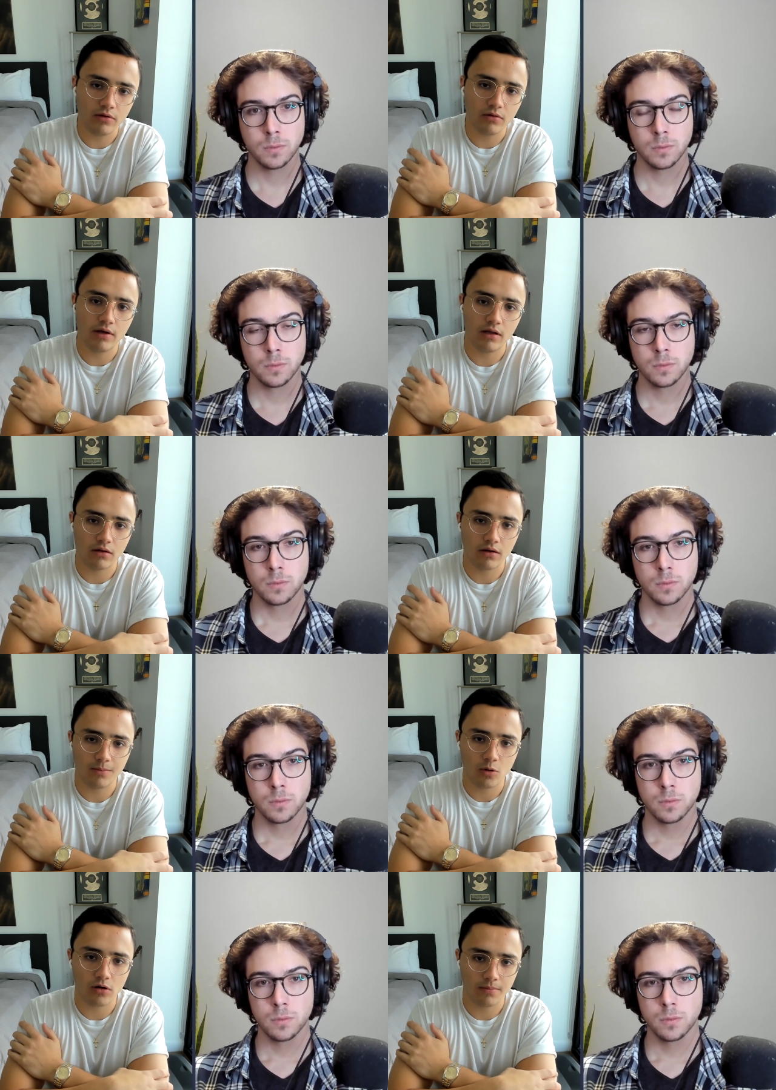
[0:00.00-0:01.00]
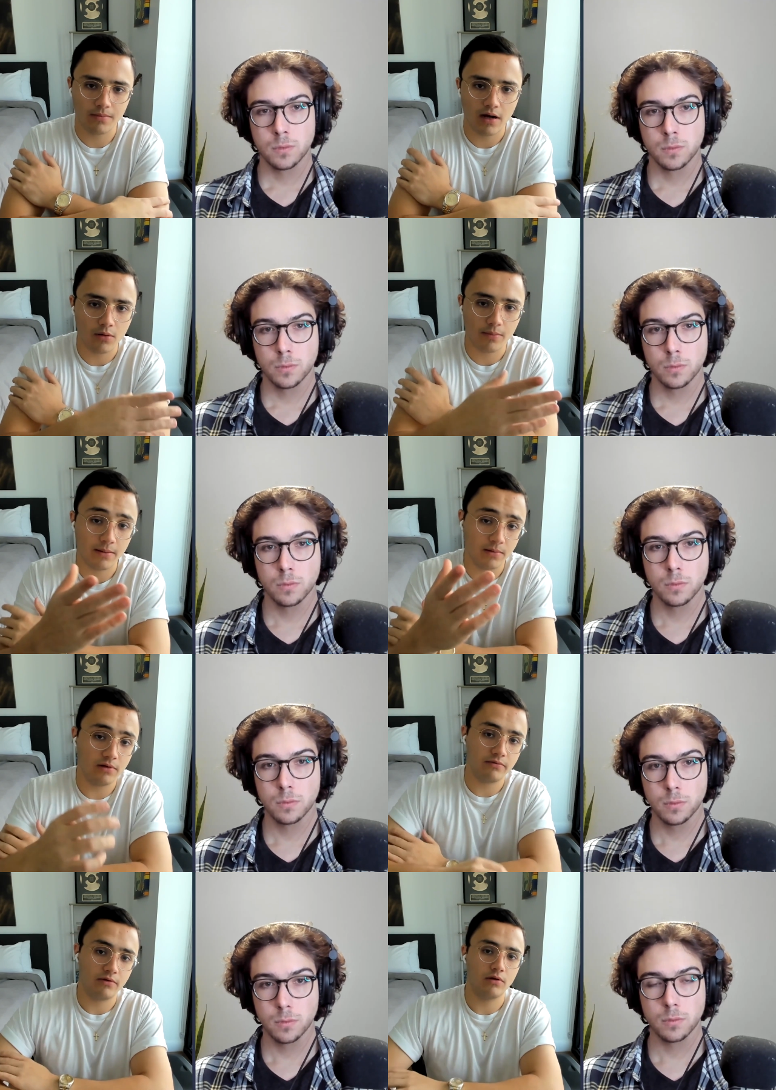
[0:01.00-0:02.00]
Speaker 1: you, and learn more about maybe
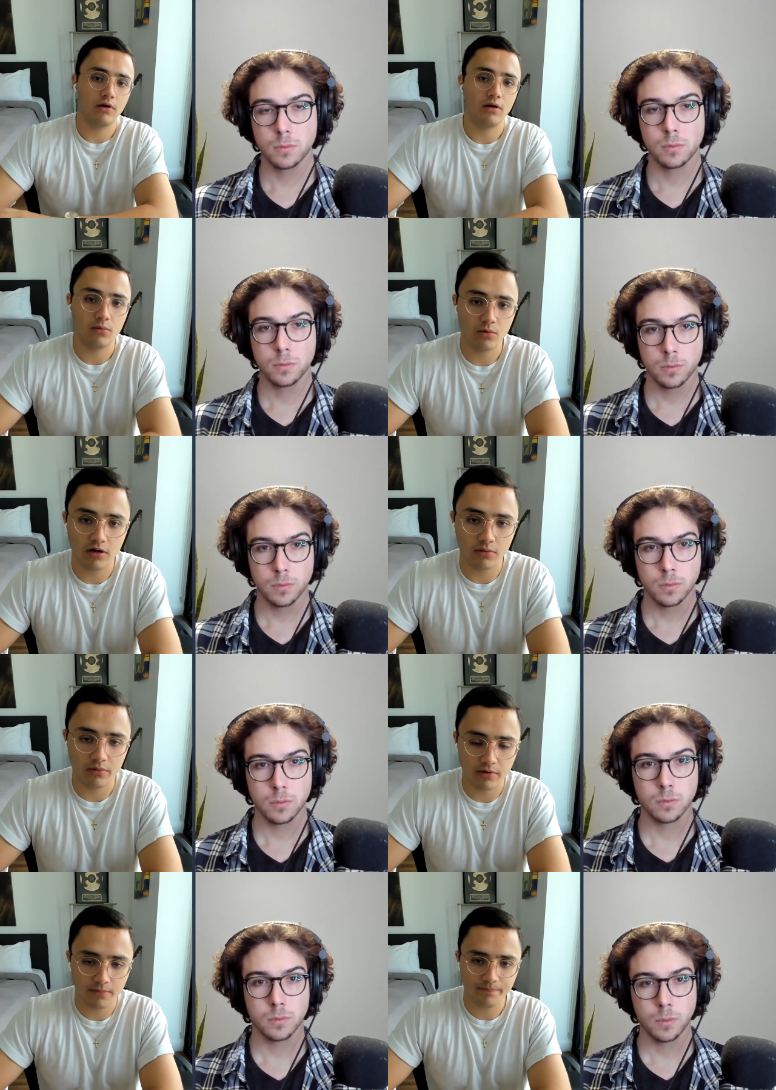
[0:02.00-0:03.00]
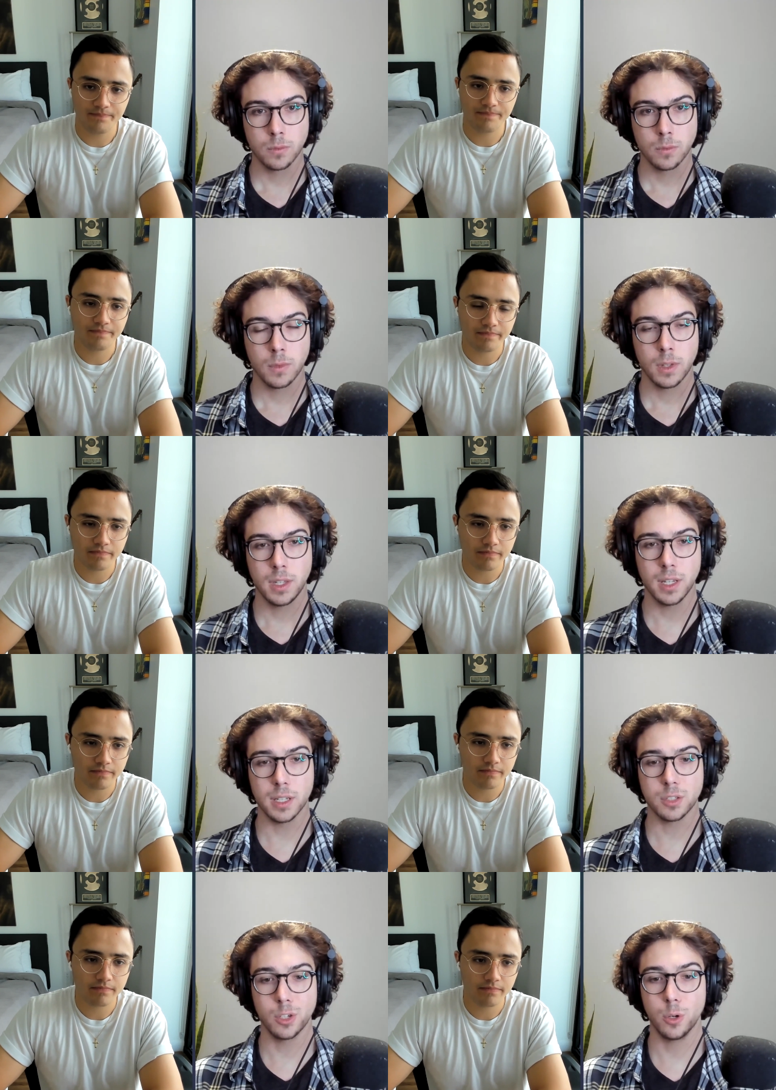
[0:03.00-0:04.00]
even uh, working with you?
Speaker 2: Yeah,
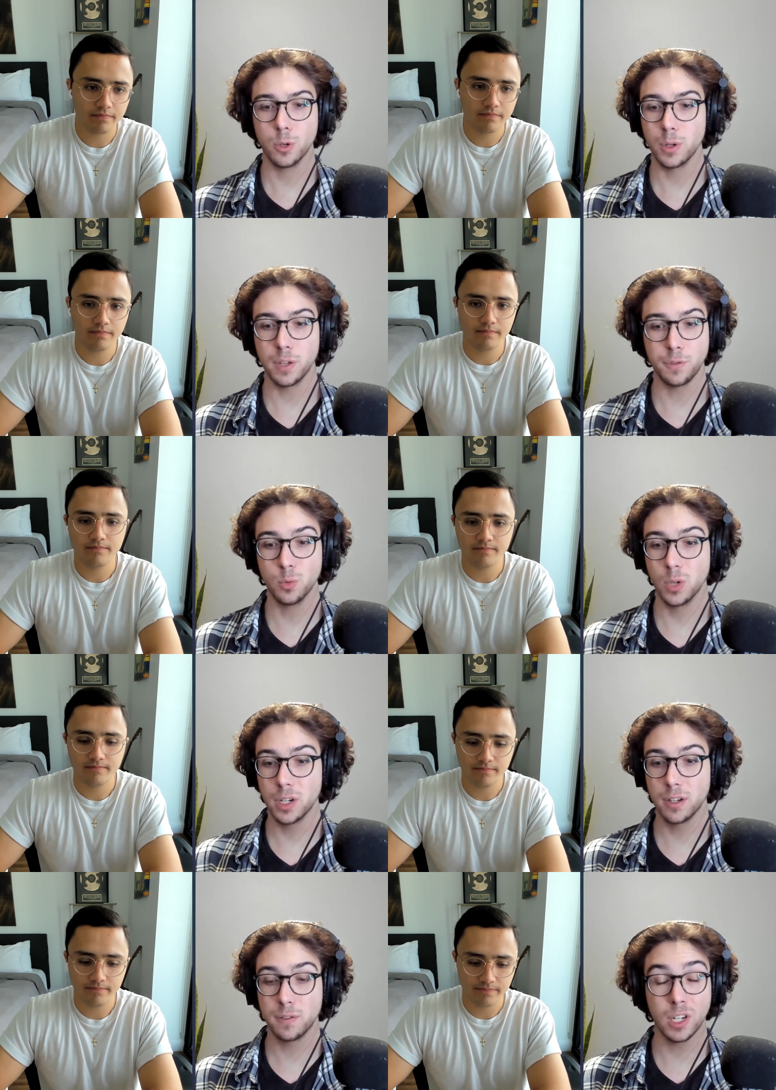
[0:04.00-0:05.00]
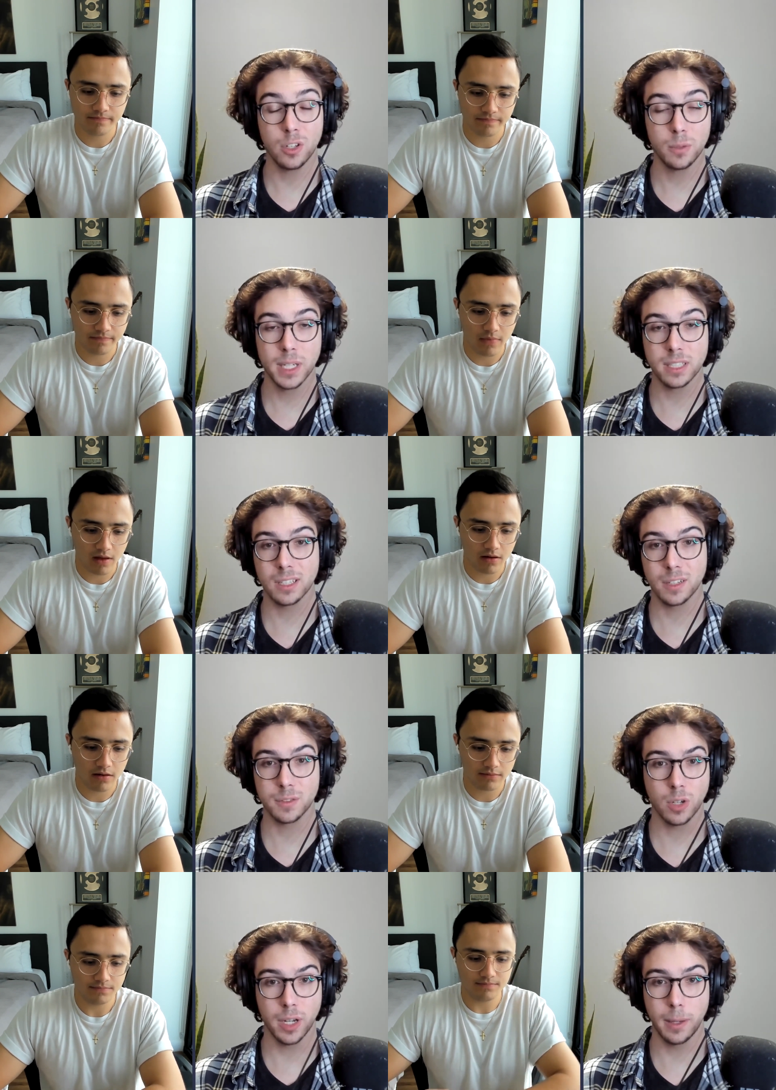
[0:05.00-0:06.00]
so if you want to follow my stuff,
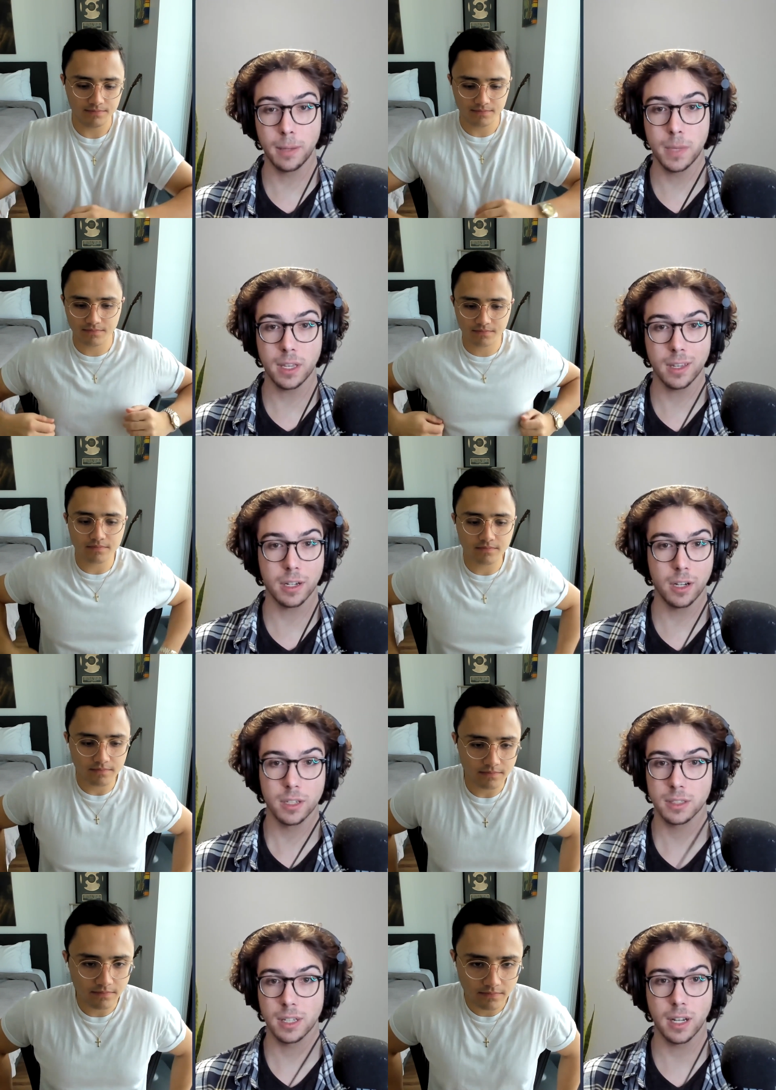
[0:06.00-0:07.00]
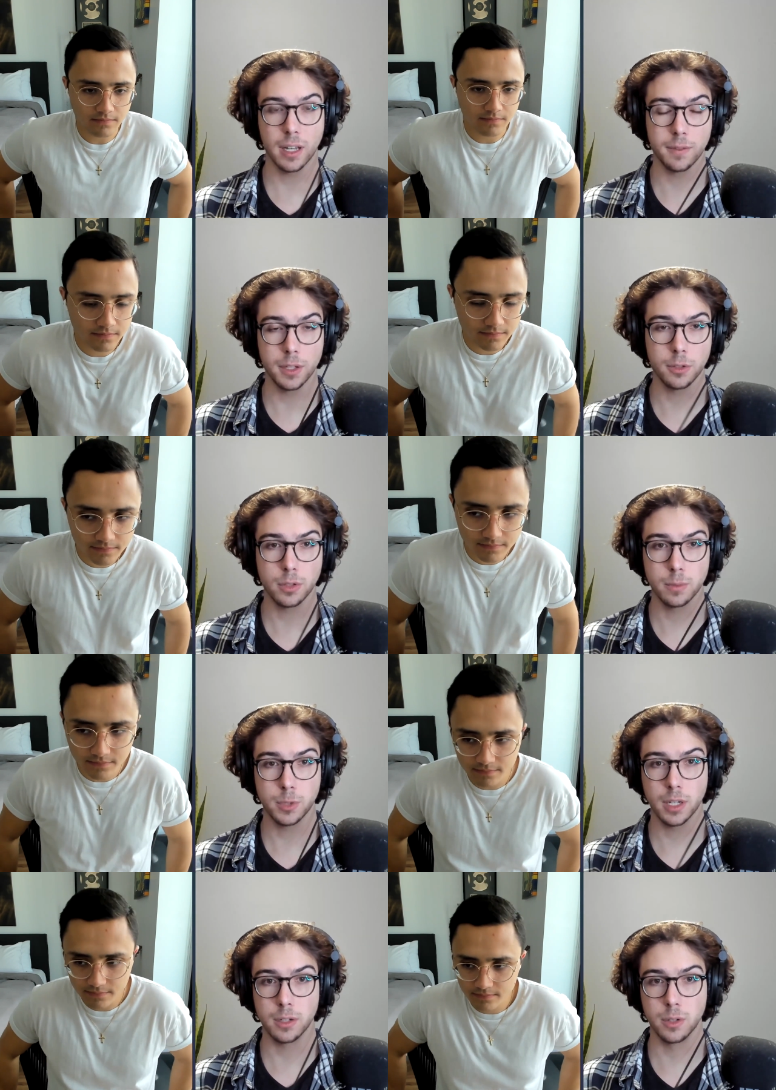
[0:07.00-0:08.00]
so I am making content. I have a YouTube
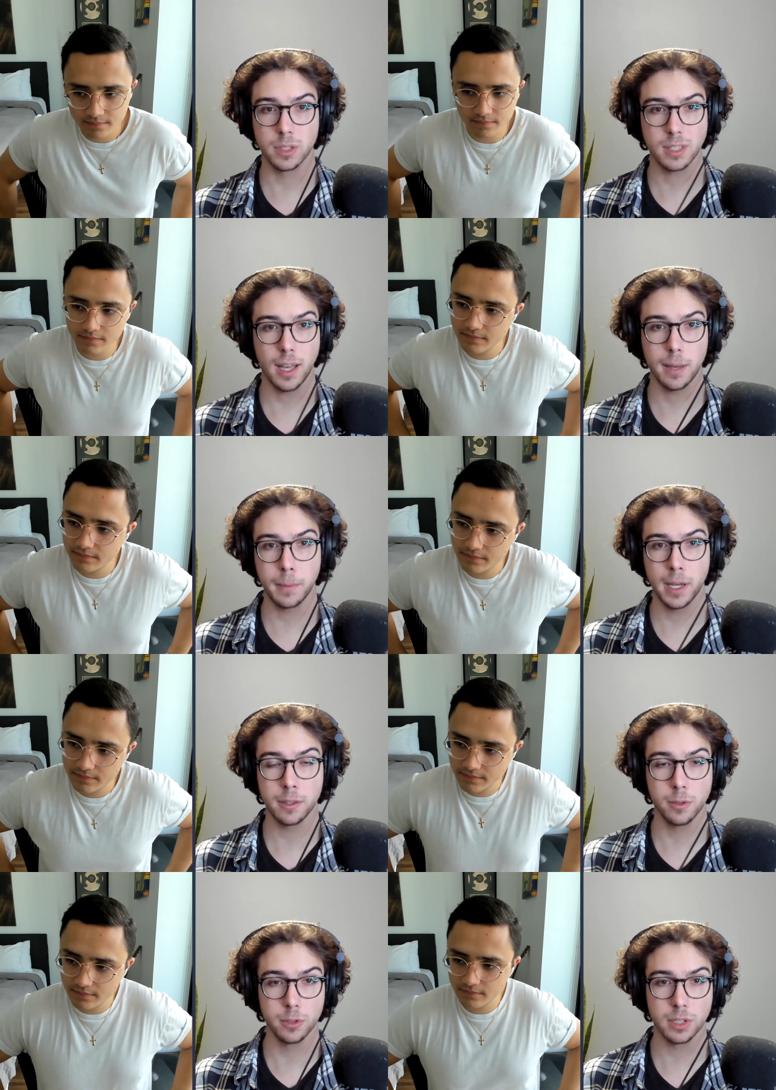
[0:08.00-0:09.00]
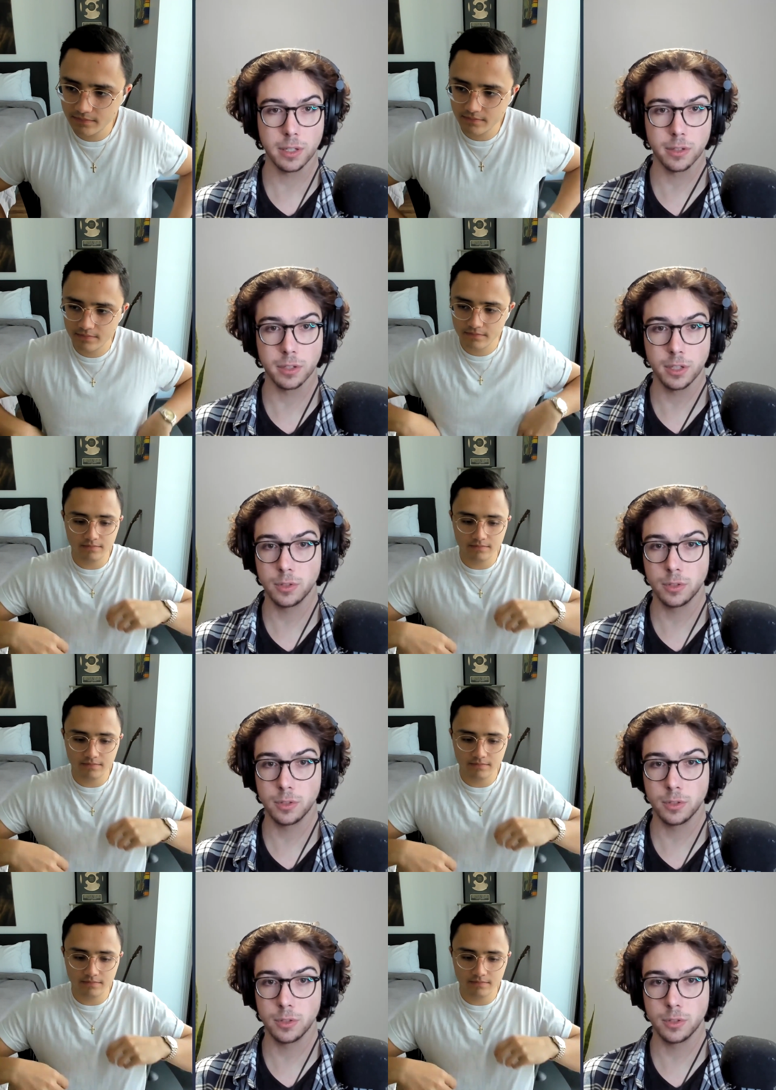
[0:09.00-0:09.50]
channel. It's at Matthew Lucero on